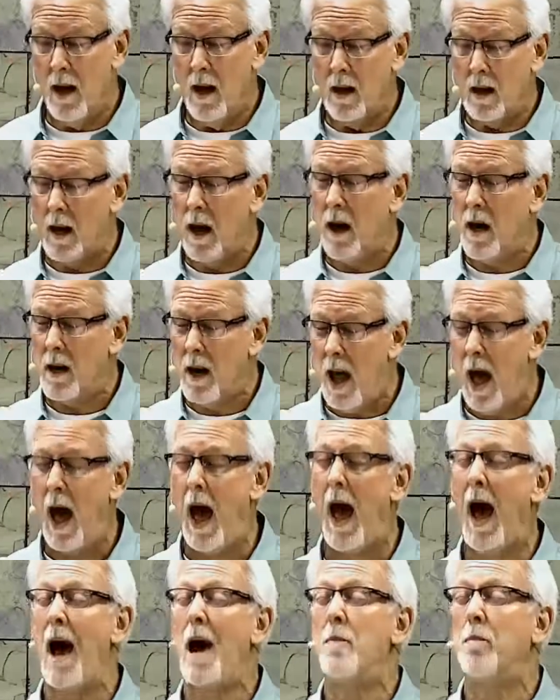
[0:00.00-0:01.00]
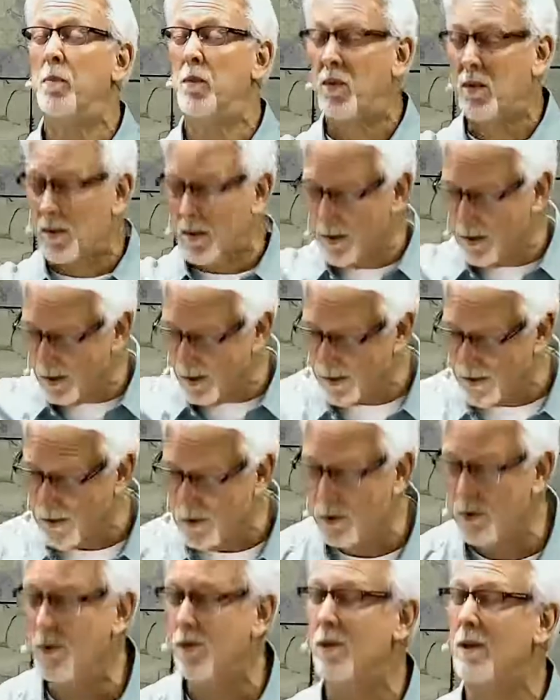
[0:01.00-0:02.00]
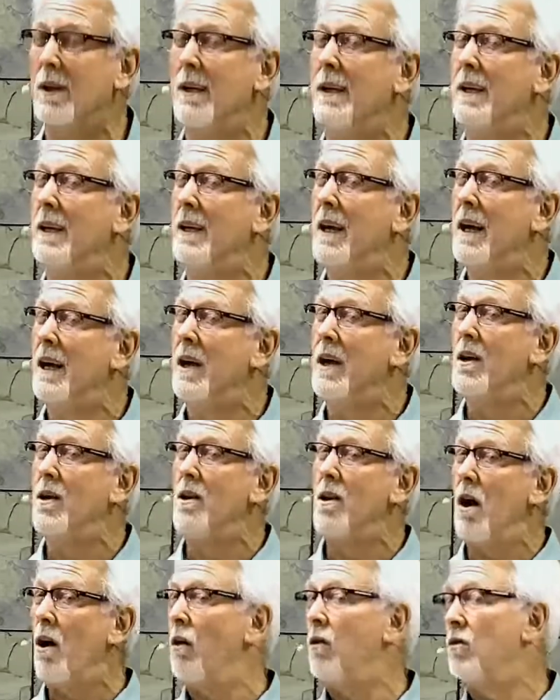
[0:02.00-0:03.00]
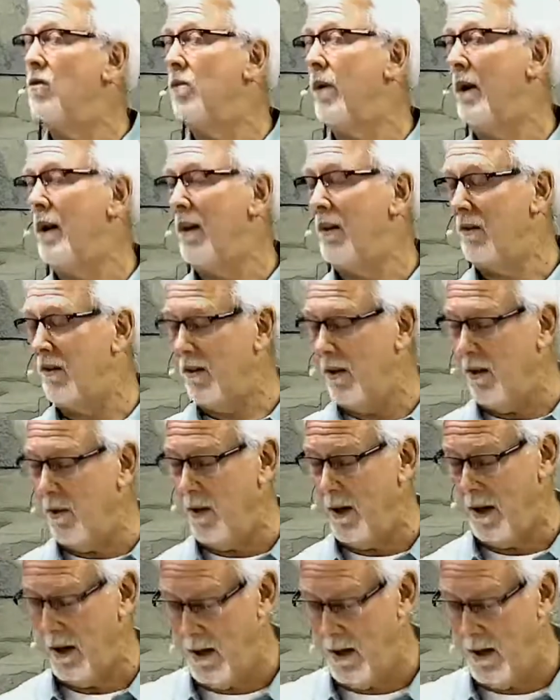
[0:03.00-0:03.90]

God absolutely knows what he's doing.